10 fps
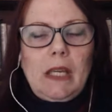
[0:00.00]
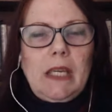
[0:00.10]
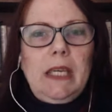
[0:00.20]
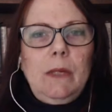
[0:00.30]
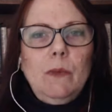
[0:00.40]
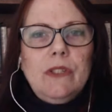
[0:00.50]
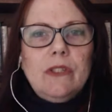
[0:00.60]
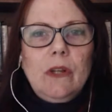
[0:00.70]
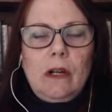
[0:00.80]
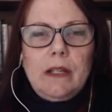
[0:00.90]
he was
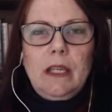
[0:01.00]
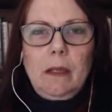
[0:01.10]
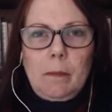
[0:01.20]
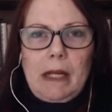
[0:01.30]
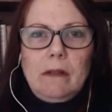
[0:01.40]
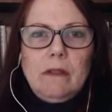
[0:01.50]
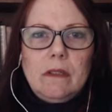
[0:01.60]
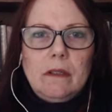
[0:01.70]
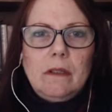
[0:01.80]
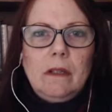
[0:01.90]
talking
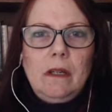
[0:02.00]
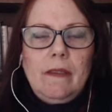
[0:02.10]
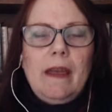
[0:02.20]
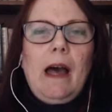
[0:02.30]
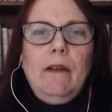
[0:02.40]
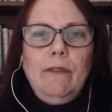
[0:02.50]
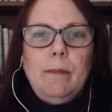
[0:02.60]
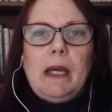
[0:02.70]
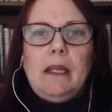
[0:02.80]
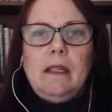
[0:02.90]
about the
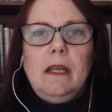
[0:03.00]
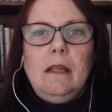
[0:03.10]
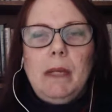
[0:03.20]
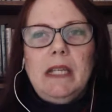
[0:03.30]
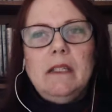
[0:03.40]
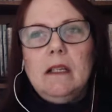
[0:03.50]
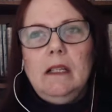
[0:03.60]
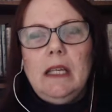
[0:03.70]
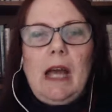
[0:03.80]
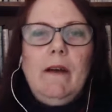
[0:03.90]
alphabet and
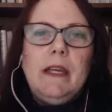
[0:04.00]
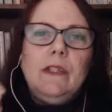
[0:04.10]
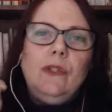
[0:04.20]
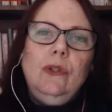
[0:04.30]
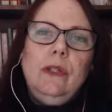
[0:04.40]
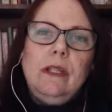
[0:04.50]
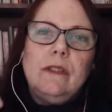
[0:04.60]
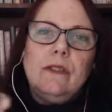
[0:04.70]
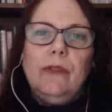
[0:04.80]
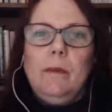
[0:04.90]
basically how that took
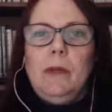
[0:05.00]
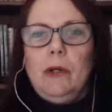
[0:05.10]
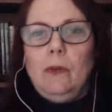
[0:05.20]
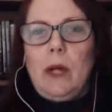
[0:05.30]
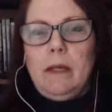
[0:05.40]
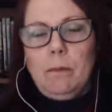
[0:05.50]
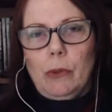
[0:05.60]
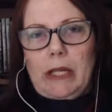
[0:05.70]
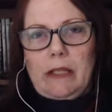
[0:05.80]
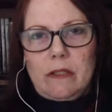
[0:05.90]
us from our right
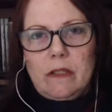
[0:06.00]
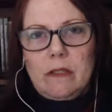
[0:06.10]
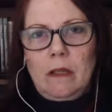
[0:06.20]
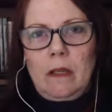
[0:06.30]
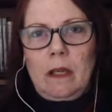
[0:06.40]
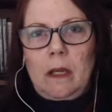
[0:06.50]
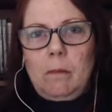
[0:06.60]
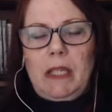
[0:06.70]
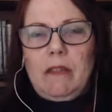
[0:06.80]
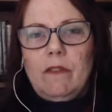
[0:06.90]
brains
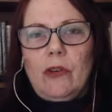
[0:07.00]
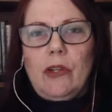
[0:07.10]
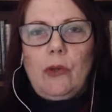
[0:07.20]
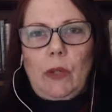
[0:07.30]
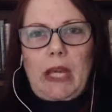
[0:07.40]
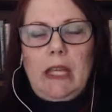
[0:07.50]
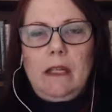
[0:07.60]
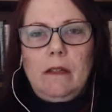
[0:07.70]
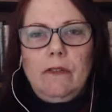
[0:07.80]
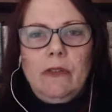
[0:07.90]
being very
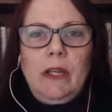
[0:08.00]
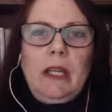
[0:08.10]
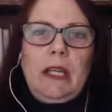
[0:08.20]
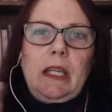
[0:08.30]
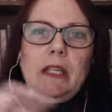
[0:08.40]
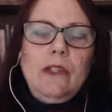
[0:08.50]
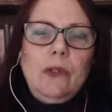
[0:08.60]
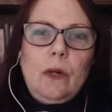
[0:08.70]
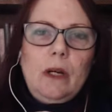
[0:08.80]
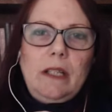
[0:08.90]
creative
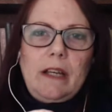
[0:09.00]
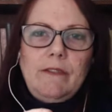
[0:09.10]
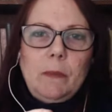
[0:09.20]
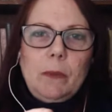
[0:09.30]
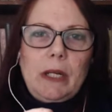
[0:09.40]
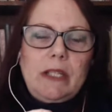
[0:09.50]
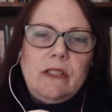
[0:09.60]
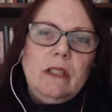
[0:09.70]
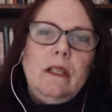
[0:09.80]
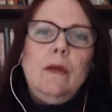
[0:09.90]
into our left
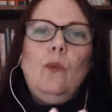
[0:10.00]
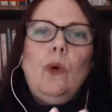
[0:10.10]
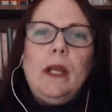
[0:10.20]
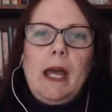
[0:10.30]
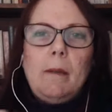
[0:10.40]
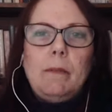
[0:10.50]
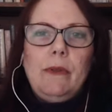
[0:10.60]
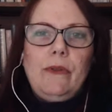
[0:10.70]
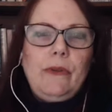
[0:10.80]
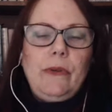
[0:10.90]
brains, and then what
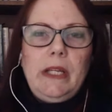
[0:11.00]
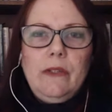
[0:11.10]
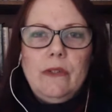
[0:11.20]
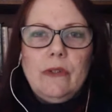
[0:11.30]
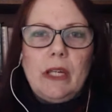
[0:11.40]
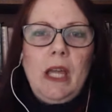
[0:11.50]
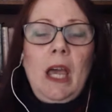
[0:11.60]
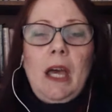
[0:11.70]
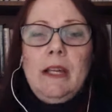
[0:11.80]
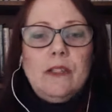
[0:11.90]
happened through history.
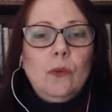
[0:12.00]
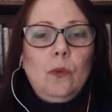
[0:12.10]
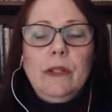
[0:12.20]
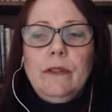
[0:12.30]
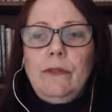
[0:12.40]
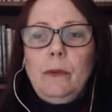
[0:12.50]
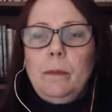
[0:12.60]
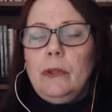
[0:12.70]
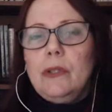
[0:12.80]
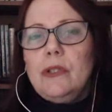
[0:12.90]
And it's a wonderful
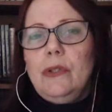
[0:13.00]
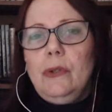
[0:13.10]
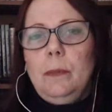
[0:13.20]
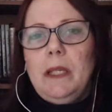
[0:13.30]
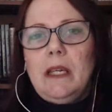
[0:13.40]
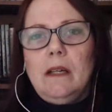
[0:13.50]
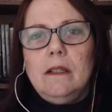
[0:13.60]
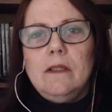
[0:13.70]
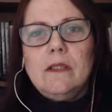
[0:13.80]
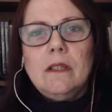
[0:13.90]
book too,
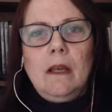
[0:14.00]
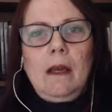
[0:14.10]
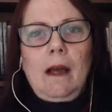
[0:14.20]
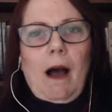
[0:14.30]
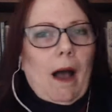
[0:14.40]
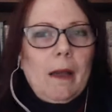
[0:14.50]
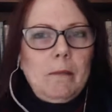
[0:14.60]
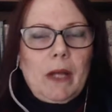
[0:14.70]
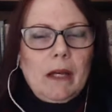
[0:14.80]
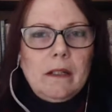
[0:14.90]
because I
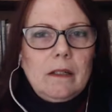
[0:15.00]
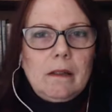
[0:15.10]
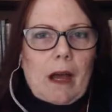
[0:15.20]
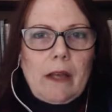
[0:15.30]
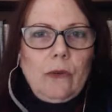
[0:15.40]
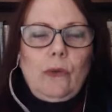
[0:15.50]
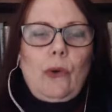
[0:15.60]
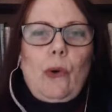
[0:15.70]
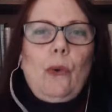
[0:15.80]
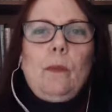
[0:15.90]

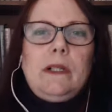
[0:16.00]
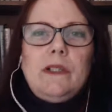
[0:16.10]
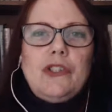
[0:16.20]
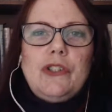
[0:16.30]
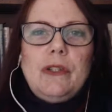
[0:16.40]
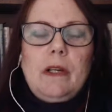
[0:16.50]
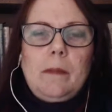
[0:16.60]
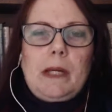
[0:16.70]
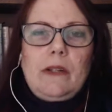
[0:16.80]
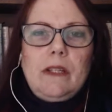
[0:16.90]
don't know much
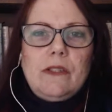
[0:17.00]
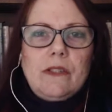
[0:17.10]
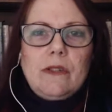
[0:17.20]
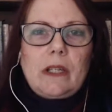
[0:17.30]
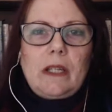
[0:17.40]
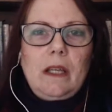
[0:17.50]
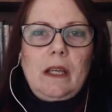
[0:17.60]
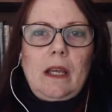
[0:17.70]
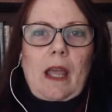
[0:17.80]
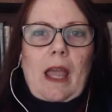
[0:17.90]
about history.
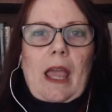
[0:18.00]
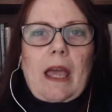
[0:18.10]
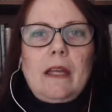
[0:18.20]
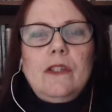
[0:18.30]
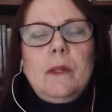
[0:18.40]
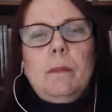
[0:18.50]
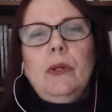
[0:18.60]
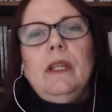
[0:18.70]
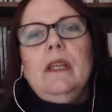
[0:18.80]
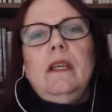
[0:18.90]
And to
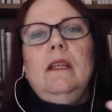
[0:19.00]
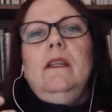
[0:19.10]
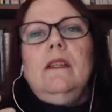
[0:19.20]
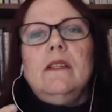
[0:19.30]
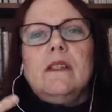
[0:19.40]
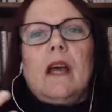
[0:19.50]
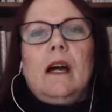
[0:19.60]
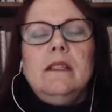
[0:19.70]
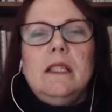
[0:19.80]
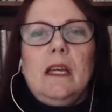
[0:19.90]
put it in this
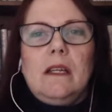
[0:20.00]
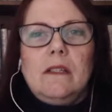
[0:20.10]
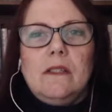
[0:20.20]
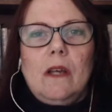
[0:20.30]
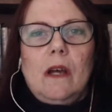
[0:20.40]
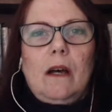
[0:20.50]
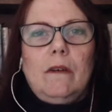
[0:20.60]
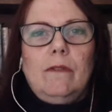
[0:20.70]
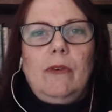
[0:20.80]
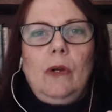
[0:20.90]
context
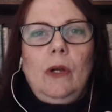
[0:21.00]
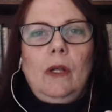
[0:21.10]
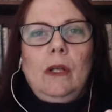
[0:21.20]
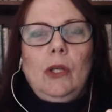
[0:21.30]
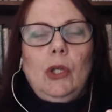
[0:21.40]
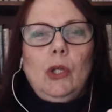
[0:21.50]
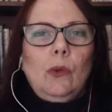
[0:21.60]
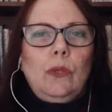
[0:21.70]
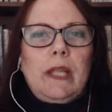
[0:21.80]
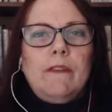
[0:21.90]
of,
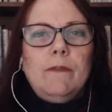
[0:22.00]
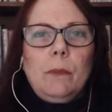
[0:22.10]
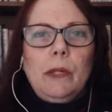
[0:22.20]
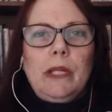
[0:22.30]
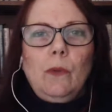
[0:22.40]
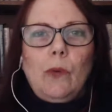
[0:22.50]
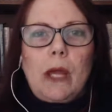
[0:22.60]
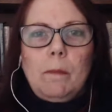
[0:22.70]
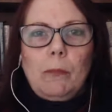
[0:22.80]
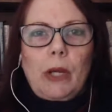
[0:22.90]
left brain,
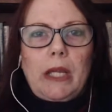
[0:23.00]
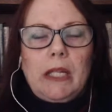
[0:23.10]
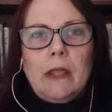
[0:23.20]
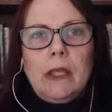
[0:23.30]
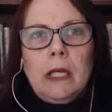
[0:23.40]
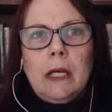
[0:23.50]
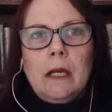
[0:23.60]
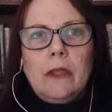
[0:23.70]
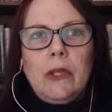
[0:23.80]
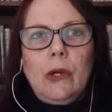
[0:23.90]
right brain, I think
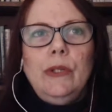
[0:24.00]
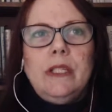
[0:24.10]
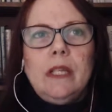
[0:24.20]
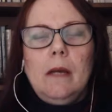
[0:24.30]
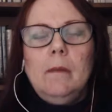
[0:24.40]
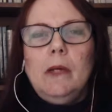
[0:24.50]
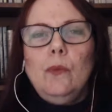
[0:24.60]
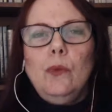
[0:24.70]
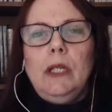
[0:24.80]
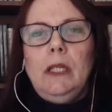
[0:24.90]
the only time I
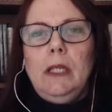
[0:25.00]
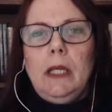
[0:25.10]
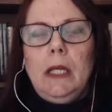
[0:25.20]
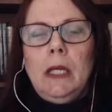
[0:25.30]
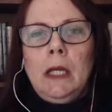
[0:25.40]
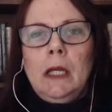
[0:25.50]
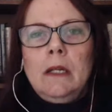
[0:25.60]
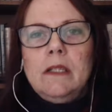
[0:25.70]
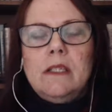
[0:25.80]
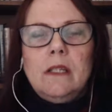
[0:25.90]
really
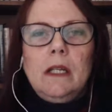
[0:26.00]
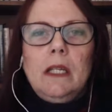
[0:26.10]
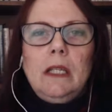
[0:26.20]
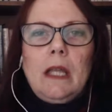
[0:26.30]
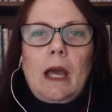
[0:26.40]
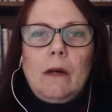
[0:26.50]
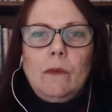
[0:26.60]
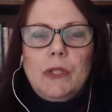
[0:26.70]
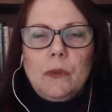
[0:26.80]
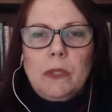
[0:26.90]
studied that
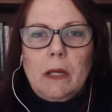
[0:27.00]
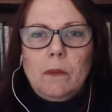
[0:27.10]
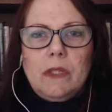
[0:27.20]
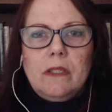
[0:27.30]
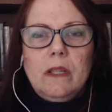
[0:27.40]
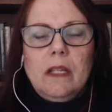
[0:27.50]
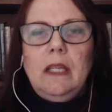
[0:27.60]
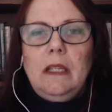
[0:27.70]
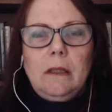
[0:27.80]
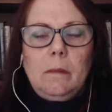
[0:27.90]
was when I was
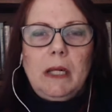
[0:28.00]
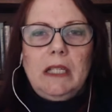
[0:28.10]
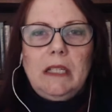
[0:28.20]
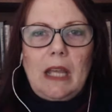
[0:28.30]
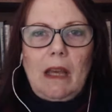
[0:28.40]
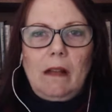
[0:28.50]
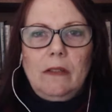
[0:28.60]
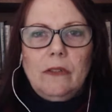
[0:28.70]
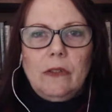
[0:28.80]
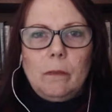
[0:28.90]
studying the Mayan
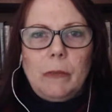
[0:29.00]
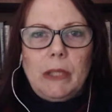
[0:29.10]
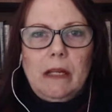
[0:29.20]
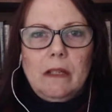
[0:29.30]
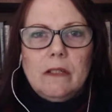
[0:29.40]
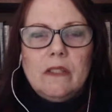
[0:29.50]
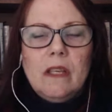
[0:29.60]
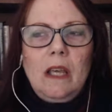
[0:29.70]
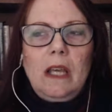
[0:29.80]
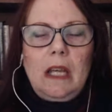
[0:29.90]
calendar, because
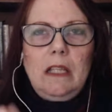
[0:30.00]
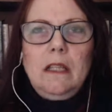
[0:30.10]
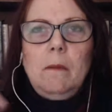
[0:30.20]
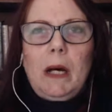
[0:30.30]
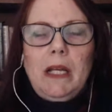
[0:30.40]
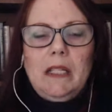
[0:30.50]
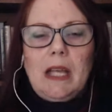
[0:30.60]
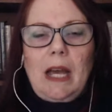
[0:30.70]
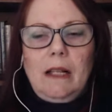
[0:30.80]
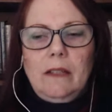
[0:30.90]
in the Mayan
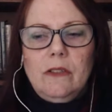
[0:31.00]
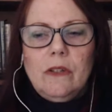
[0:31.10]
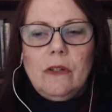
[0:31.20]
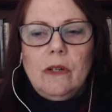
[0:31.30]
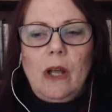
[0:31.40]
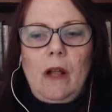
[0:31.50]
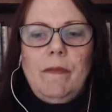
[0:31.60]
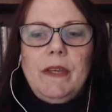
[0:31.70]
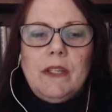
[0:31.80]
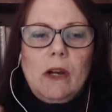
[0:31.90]
calendar,
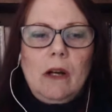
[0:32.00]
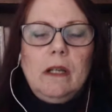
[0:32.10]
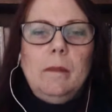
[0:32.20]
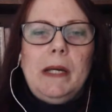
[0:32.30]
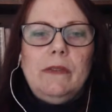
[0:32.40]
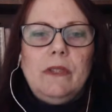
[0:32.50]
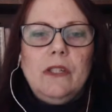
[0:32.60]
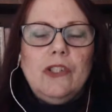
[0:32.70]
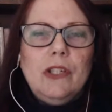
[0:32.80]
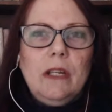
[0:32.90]
they talk about
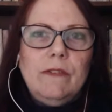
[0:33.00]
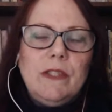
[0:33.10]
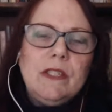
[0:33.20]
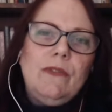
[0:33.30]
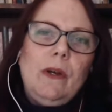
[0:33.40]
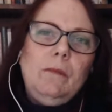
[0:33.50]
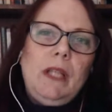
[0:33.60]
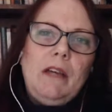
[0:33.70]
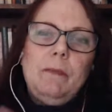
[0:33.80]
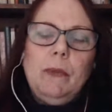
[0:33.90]
these shifts from
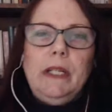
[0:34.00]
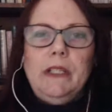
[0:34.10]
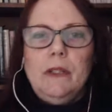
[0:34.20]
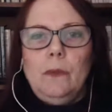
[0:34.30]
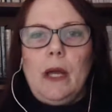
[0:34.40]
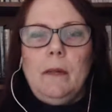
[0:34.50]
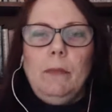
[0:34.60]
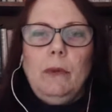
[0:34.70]
left brain to right